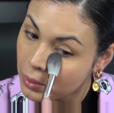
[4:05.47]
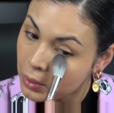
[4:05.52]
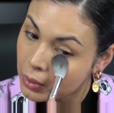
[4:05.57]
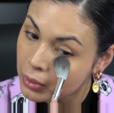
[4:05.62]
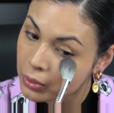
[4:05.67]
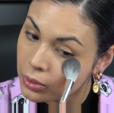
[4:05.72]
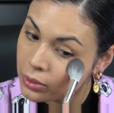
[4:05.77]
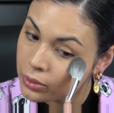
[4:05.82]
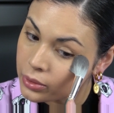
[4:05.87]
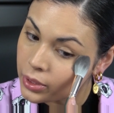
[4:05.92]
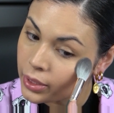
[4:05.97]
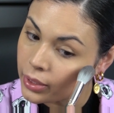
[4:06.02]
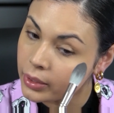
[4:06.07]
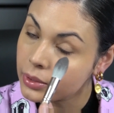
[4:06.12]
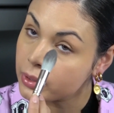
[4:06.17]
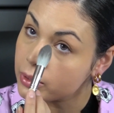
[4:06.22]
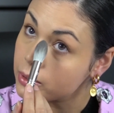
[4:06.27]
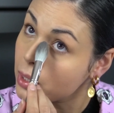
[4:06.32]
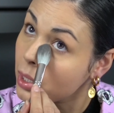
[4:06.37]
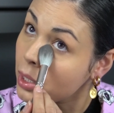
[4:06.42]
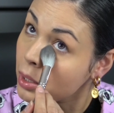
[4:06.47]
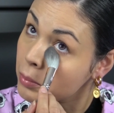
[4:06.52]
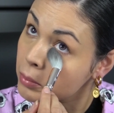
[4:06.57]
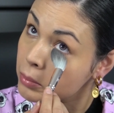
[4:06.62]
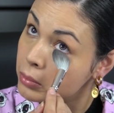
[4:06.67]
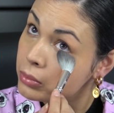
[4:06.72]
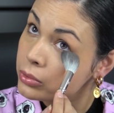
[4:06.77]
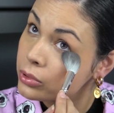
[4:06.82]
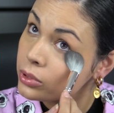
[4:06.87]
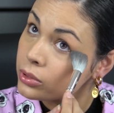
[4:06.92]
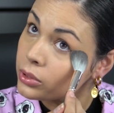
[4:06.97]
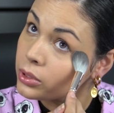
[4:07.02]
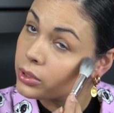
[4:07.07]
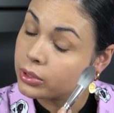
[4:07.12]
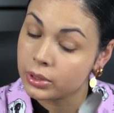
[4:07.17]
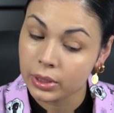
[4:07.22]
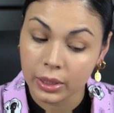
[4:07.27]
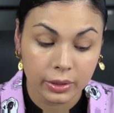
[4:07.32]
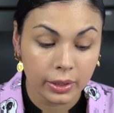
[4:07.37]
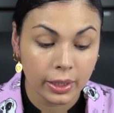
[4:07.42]
and then take this up just to
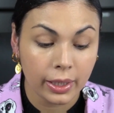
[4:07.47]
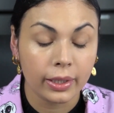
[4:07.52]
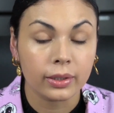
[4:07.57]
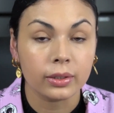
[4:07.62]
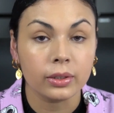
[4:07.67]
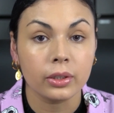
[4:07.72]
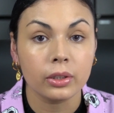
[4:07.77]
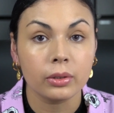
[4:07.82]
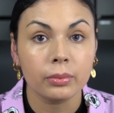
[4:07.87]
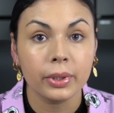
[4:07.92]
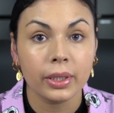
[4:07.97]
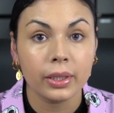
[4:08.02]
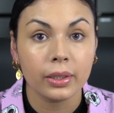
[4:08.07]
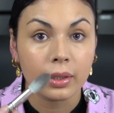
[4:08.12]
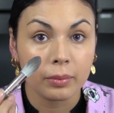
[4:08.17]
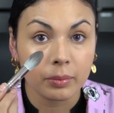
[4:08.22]
set that a little bit.